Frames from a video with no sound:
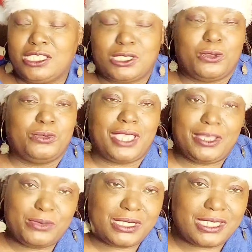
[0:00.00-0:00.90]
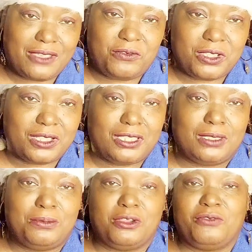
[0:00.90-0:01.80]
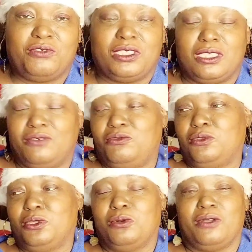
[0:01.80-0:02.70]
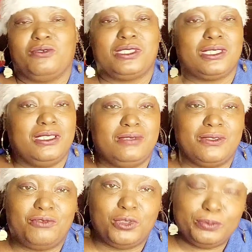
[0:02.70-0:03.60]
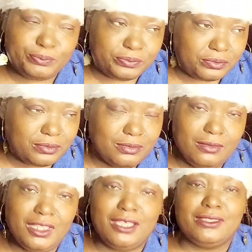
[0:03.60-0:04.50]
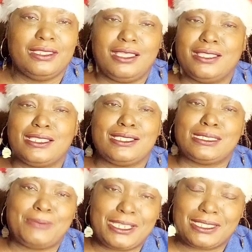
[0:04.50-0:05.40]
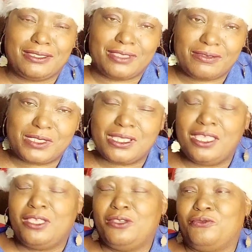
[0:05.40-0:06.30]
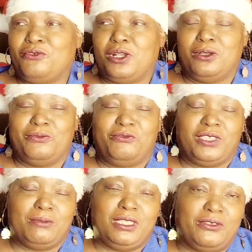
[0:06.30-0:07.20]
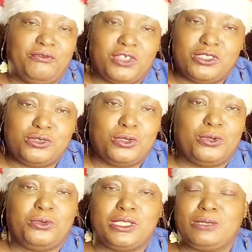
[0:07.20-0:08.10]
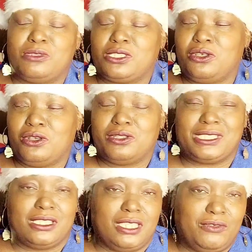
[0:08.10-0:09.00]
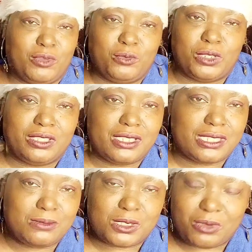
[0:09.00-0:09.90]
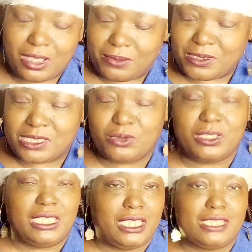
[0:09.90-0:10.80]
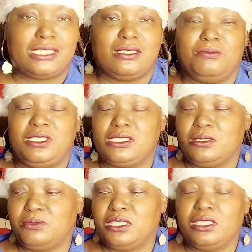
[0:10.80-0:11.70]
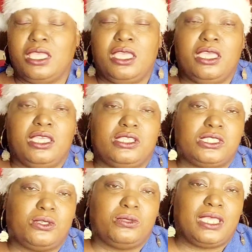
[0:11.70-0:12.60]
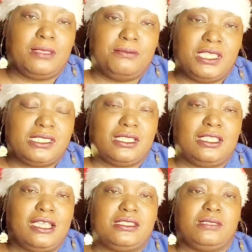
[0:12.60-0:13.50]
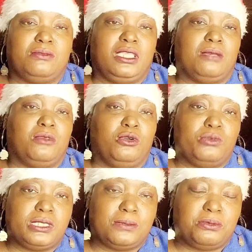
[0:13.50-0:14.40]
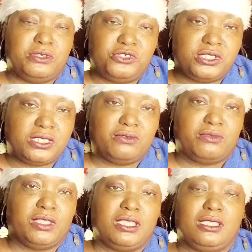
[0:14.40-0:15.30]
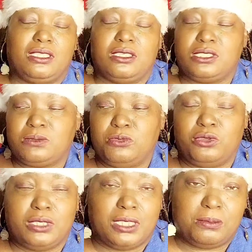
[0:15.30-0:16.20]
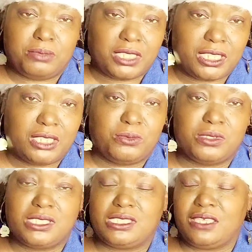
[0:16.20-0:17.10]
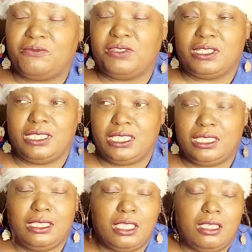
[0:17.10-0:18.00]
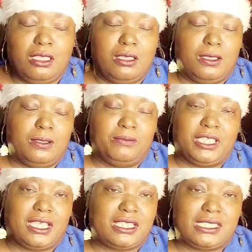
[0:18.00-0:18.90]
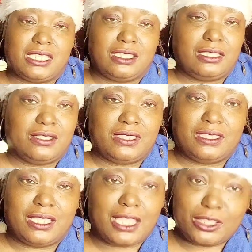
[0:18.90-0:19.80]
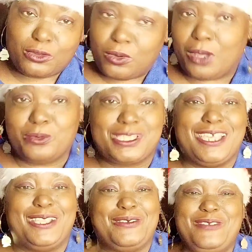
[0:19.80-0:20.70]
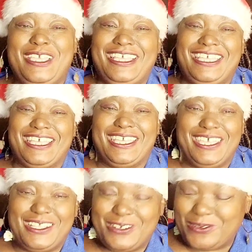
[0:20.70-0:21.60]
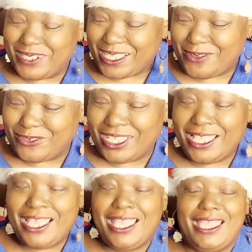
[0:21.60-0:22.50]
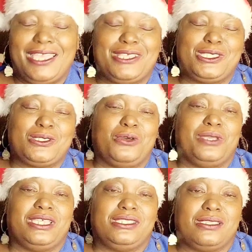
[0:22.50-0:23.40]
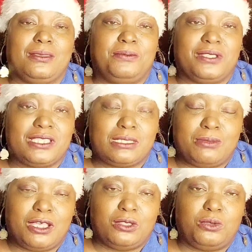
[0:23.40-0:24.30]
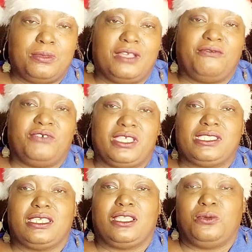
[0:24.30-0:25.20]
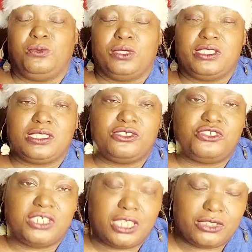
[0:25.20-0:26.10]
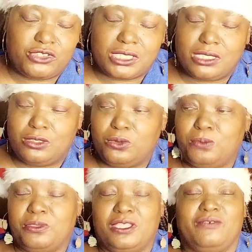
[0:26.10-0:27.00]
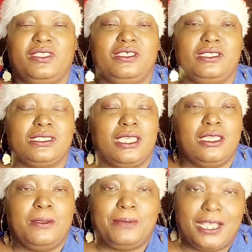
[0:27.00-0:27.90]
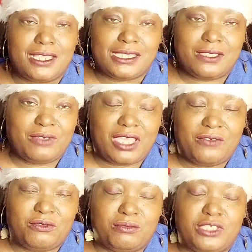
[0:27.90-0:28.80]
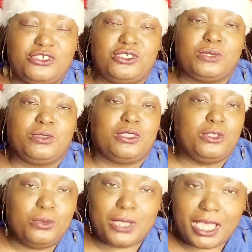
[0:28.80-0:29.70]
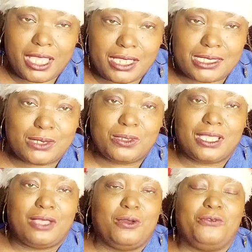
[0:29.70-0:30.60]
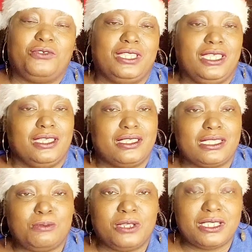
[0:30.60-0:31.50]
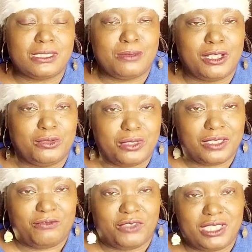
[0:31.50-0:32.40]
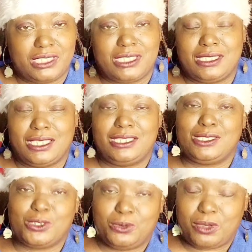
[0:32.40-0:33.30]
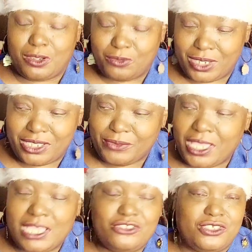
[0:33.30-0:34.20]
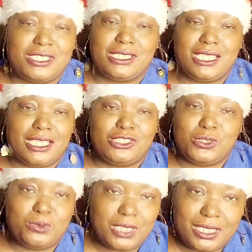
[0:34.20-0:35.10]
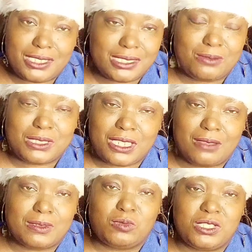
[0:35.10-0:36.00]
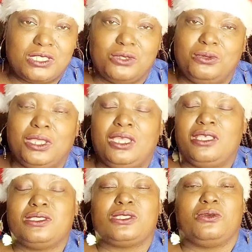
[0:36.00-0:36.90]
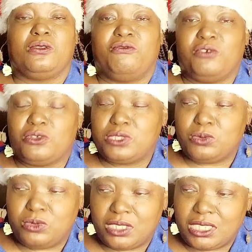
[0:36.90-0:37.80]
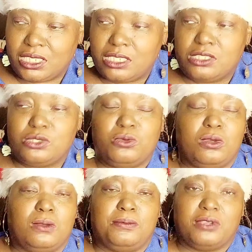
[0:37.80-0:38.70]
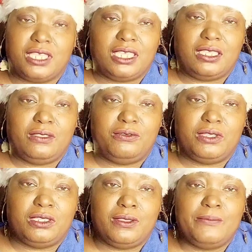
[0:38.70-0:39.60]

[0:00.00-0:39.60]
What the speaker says: And so that was definitely the perfect gift. You know, I received a few other unexpected gifts from family and friends, you know, Christmas cards, and even one of the subscribers on here sent me something. And so that means a lot to me. I'm always appreciative of anything small and big. It was definitely, like I said, nothing that I knew I was going to be getting or whatever. And so it did put a smile on my face. And I wanted to share just a little bit of these positive affirmations with you guys so that hopefully it could put a smile on your face today too, all right? Just in case you need it. Sometimes we do. So the first one is, you are brave.